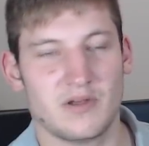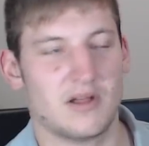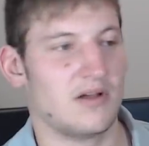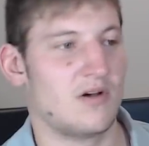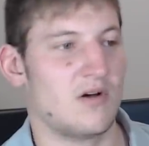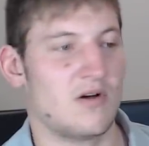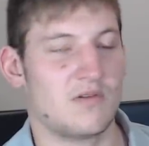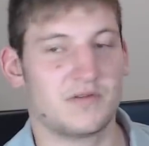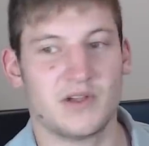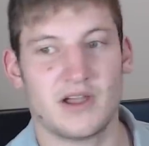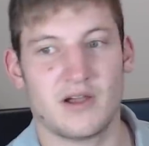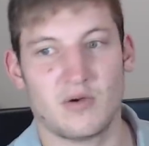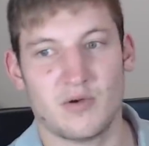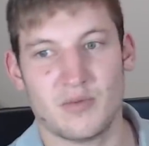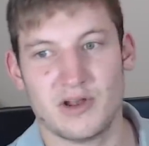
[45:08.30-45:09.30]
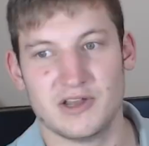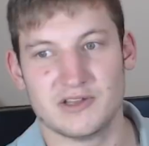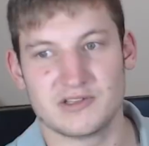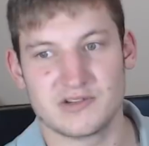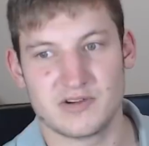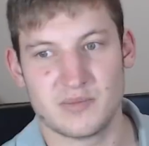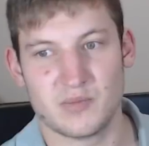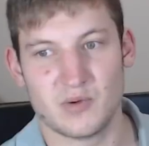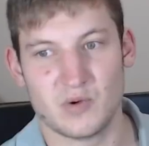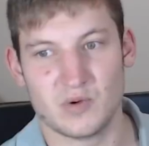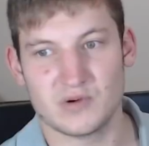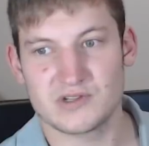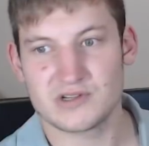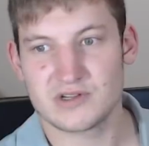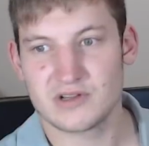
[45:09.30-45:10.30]
after our military
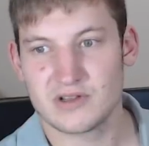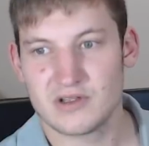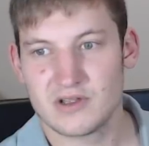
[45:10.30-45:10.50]
ports,